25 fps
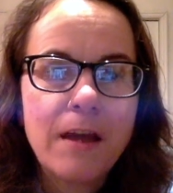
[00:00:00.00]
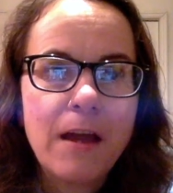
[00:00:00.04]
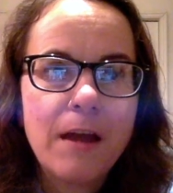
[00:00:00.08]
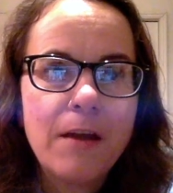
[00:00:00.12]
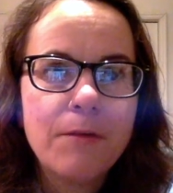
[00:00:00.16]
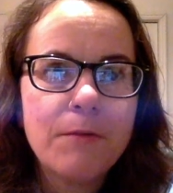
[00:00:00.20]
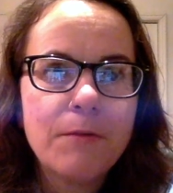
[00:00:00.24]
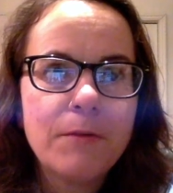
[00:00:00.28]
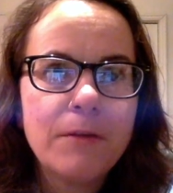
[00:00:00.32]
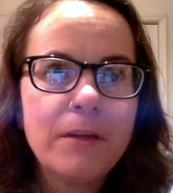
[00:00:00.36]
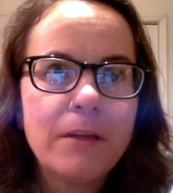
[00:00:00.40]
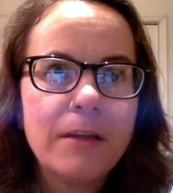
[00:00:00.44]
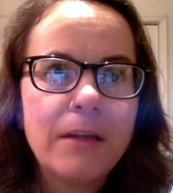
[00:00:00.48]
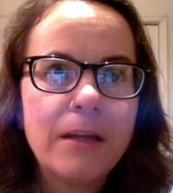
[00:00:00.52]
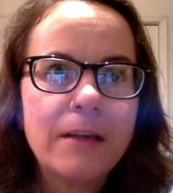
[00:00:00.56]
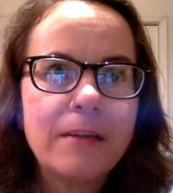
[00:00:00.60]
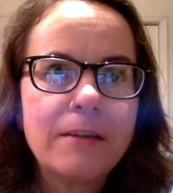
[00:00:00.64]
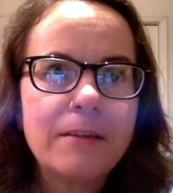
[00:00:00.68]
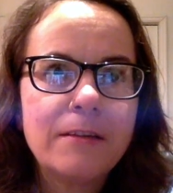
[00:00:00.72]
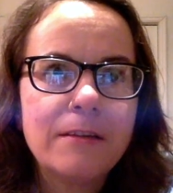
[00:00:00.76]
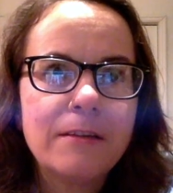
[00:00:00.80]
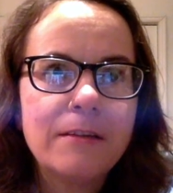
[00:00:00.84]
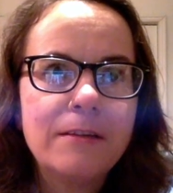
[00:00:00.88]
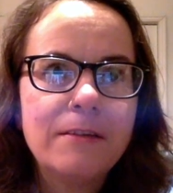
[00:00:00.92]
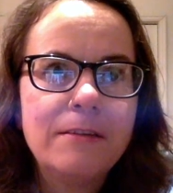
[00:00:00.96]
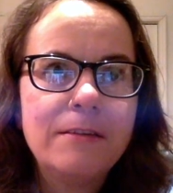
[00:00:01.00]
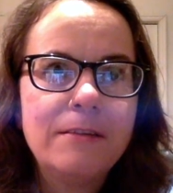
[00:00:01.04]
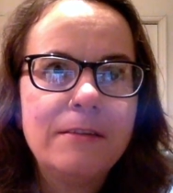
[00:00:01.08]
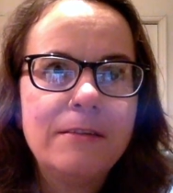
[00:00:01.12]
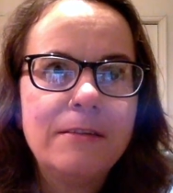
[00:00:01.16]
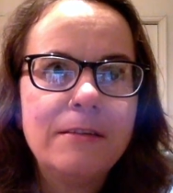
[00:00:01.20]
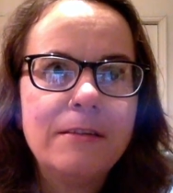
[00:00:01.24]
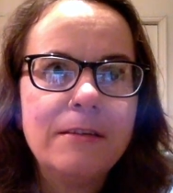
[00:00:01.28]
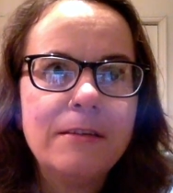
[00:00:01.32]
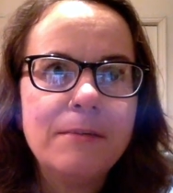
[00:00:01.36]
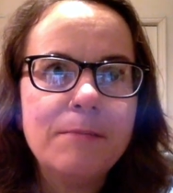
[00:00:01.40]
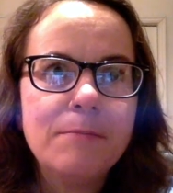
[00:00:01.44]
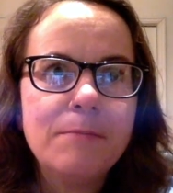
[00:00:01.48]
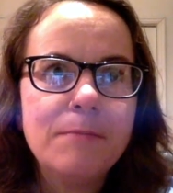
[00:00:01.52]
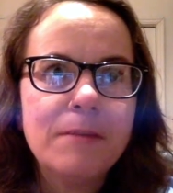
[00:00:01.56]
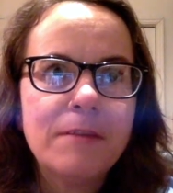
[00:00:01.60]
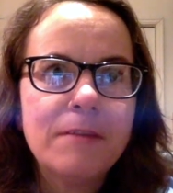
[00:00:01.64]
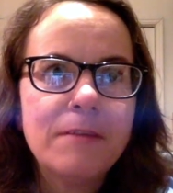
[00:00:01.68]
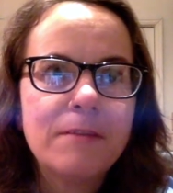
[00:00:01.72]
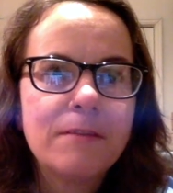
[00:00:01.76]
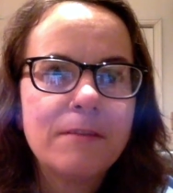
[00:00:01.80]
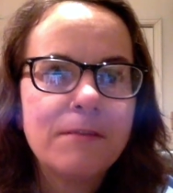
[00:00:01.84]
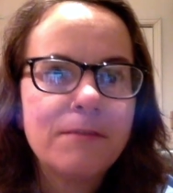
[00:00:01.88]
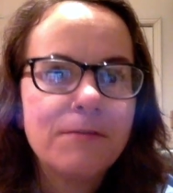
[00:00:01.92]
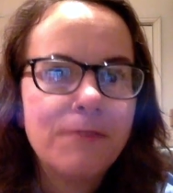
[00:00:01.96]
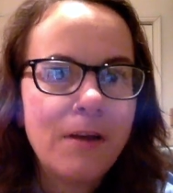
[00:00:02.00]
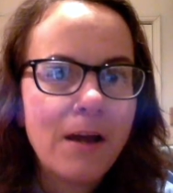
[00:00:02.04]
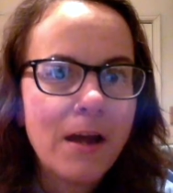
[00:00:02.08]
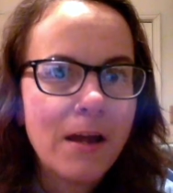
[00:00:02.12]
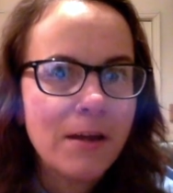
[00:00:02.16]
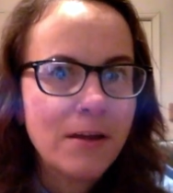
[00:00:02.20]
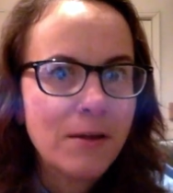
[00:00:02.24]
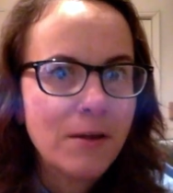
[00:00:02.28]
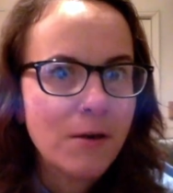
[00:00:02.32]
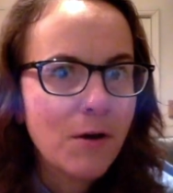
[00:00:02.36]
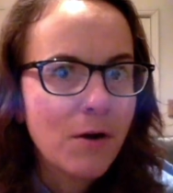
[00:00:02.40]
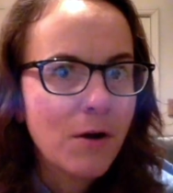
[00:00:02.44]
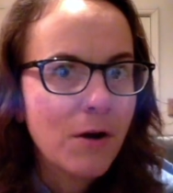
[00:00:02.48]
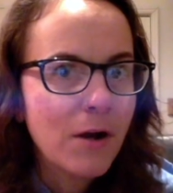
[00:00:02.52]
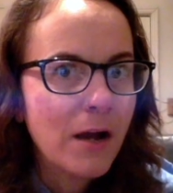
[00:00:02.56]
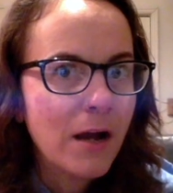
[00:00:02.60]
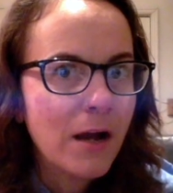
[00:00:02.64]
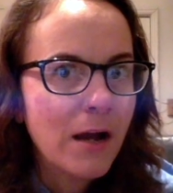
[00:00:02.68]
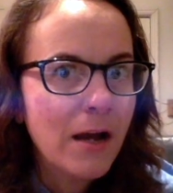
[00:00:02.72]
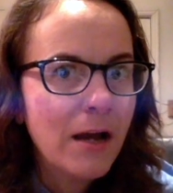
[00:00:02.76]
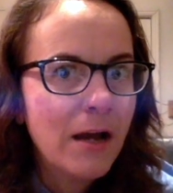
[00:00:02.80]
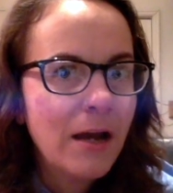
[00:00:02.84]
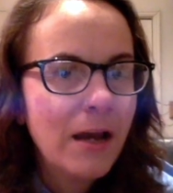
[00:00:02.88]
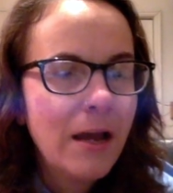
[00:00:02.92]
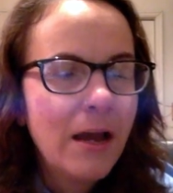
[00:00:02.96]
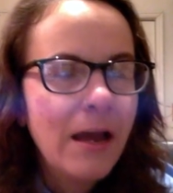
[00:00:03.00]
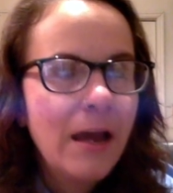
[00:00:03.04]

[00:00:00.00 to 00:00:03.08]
I really like to demystify yoga